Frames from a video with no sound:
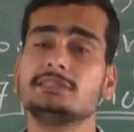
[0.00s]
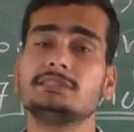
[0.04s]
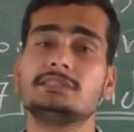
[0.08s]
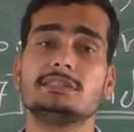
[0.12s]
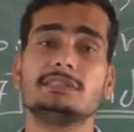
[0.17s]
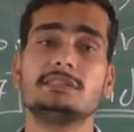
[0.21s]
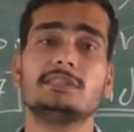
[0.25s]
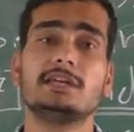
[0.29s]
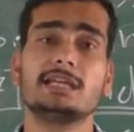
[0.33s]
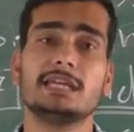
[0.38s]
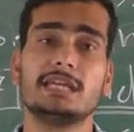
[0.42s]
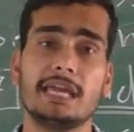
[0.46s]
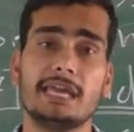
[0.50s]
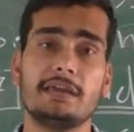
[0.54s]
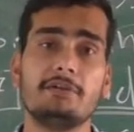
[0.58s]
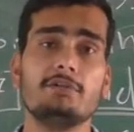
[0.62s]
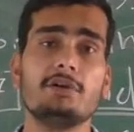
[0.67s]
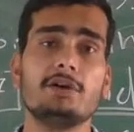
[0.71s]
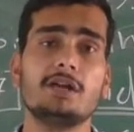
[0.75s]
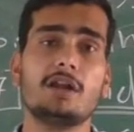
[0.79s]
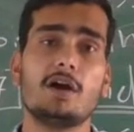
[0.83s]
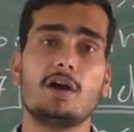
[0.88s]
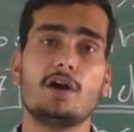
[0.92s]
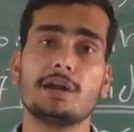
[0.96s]
see the
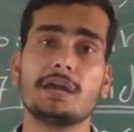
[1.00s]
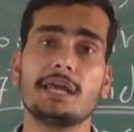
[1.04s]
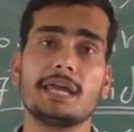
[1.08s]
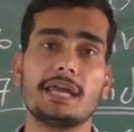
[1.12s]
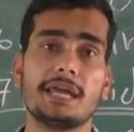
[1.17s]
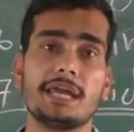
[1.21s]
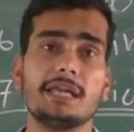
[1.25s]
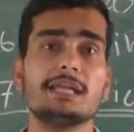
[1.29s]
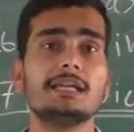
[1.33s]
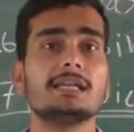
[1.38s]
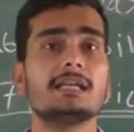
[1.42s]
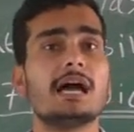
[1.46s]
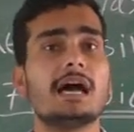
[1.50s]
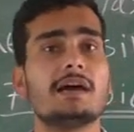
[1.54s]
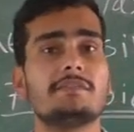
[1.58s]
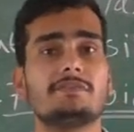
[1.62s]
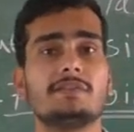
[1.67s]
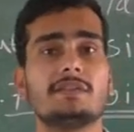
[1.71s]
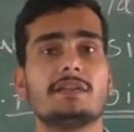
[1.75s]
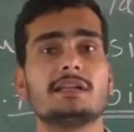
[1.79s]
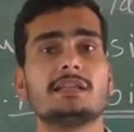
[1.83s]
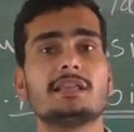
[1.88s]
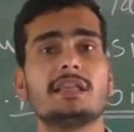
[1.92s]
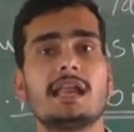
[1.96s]
heaven or hell in
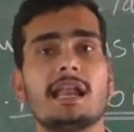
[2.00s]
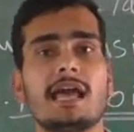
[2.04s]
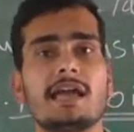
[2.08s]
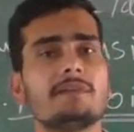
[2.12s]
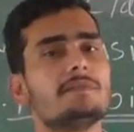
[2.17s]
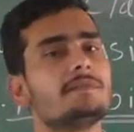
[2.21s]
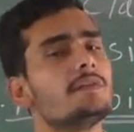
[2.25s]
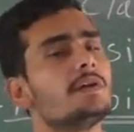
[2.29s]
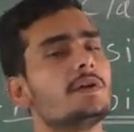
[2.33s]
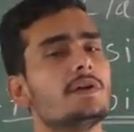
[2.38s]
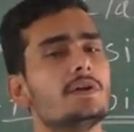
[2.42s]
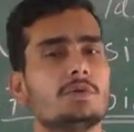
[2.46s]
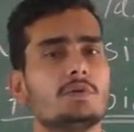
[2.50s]
after the life?